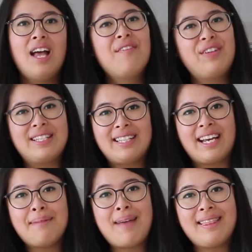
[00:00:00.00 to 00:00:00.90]
For the
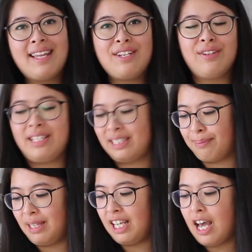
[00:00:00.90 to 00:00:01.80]
second method, you'll need
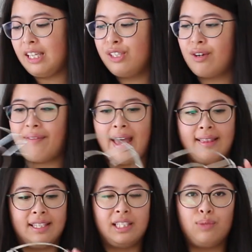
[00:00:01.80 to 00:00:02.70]
something called a trivet.
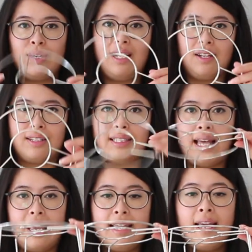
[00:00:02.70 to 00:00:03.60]
This is what it looks
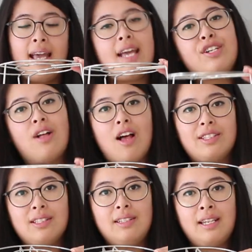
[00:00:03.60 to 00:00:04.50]
like, and you'll
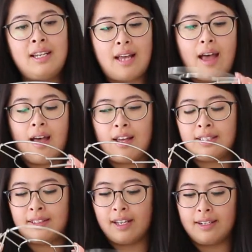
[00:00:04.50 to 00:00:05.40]
also need a
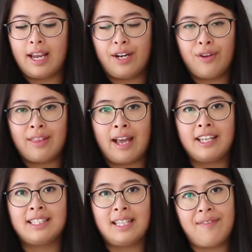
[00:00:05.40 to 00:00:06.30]
container that
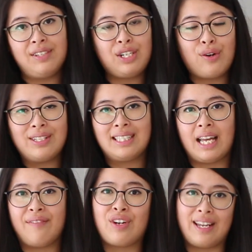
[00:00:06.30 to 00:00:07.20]
can safely go
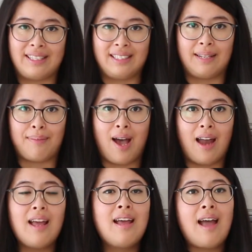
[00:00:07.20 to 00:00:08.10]
inside of your Instant
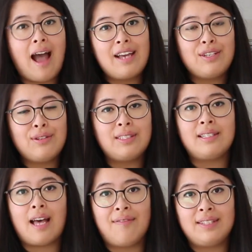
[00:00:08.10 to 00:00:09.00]
Pot. I used
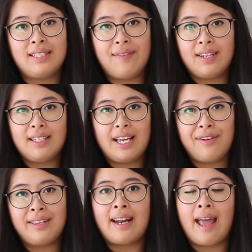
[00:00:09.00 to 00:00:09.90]
an oven-safe
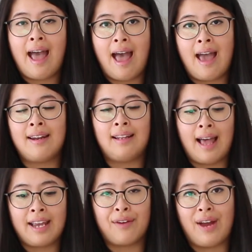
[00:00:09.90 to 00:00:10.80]
container that I had
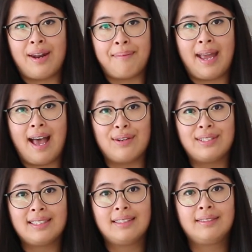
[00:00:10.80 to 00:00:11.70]
lying around in my
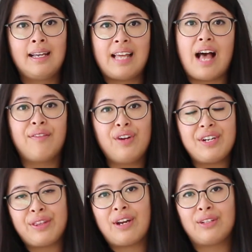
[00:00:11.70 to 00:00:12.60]
house. However,
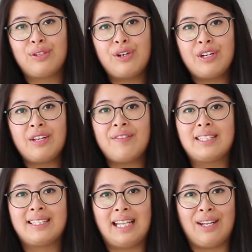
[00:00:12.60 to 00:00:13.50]
another alternative
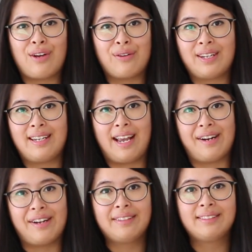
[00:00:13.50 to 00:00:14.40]
is a silicone
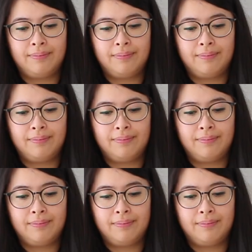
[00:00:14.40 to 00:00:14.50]
container.